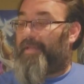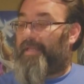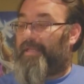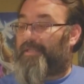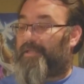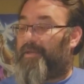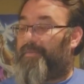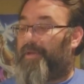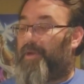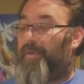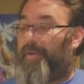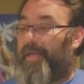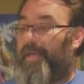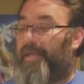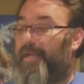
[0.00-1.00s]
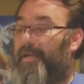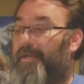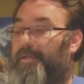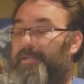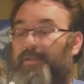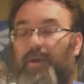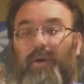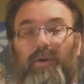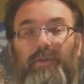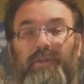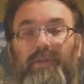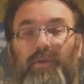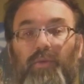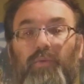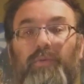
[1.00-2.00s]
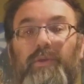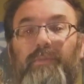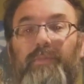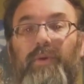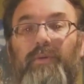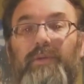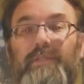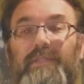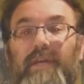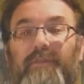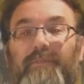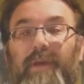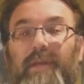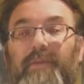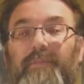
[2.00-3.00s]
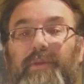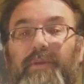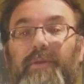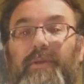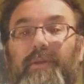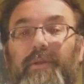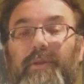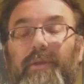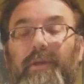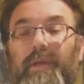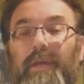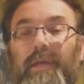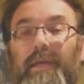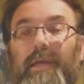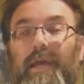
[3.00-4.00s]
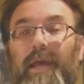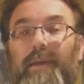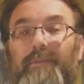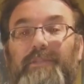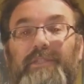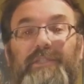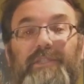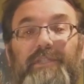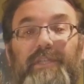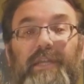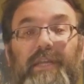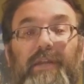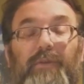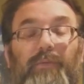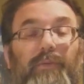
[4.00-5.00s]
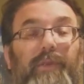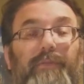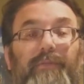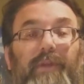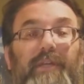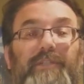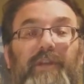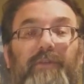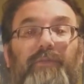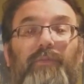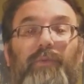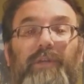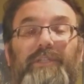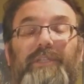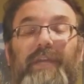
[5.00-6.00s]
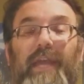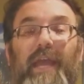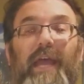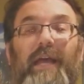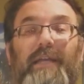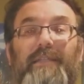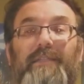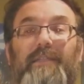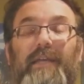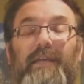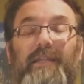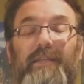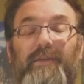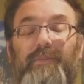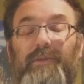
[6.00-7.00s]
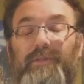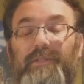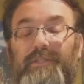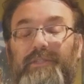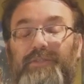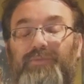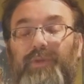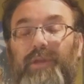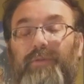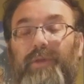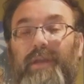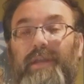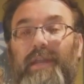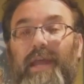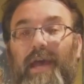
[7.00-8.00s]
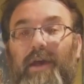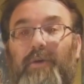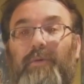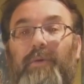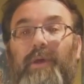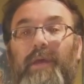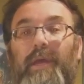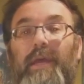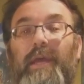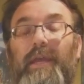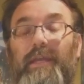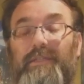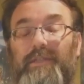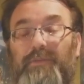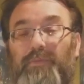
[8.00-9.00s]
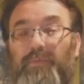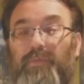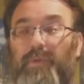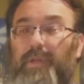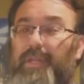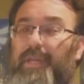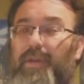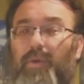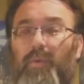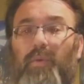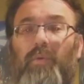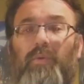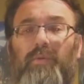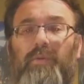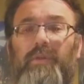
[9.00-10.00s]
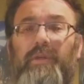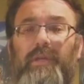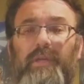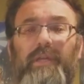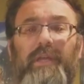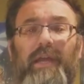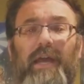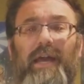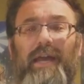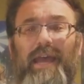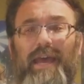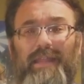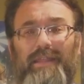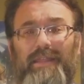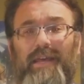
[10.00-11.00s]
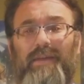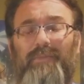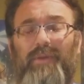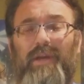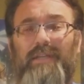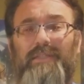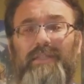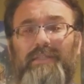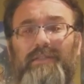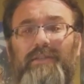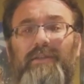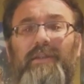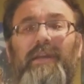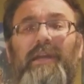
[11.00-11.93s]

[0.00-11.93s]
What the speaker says: that's going to be going in here is all the old components out of my computer. She's just going to get a refresh off of what she has. The computer that she's running right now is a really old Athlon processor.